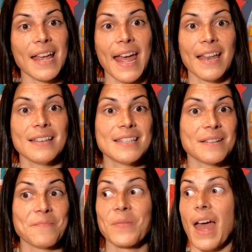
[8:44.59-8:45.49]
And
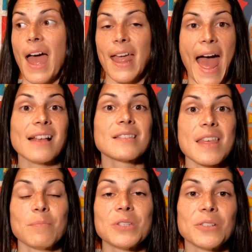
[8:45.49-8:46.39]
I asked
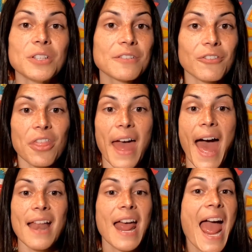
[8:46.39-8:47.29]
them to look for
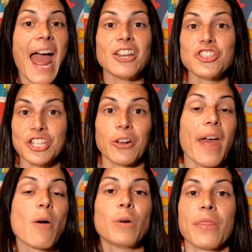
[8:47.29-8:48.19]
that and share
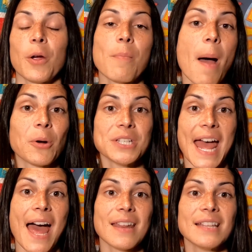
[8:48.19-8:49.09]
that with their mom or
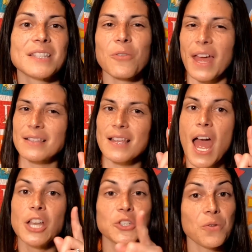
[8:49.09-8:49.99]
dad. And so that's
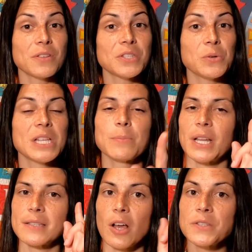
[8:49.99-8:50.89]
to the students,
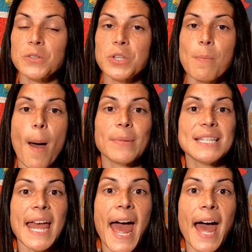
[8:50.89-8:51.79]
but it's also to mom
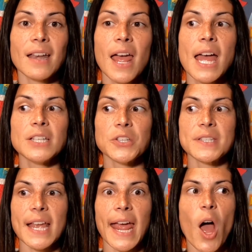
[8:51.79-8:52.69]
and dad to
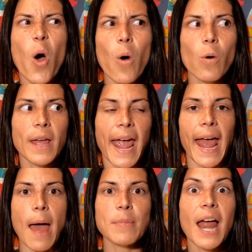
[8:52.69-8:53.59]
say, oh,
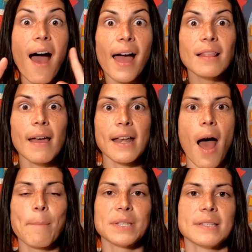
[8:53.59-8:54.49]
okay, I'm gonna highlight
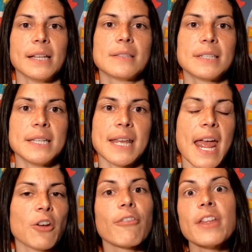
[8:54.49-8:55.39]
opposites
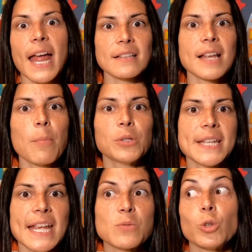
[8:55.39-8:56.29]
today. For the next couple
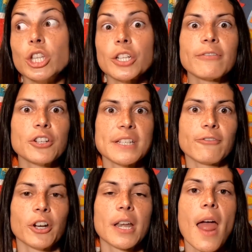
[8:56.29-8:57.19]
days, we'll look for
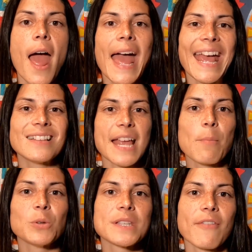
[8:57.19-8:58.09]
different
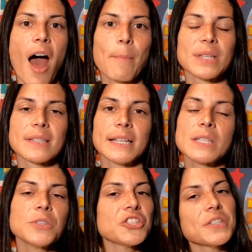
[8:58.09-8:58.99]
examples of
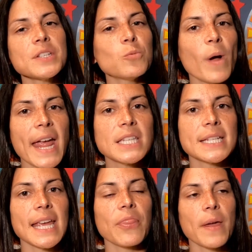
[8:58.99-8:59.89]
opposites. So it's just a way
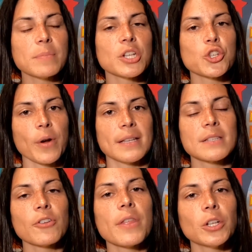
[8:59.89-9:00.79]
to get them to
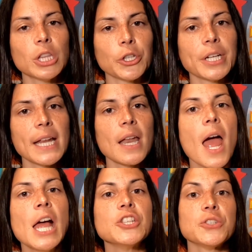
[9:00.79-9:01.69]
transfer their learning
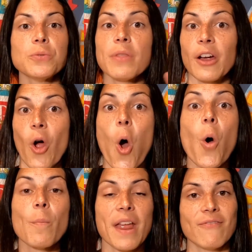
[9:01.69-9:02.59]
to their
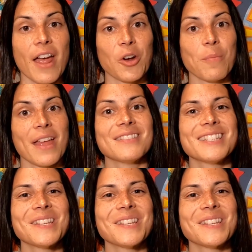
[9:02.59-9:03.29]
home environment.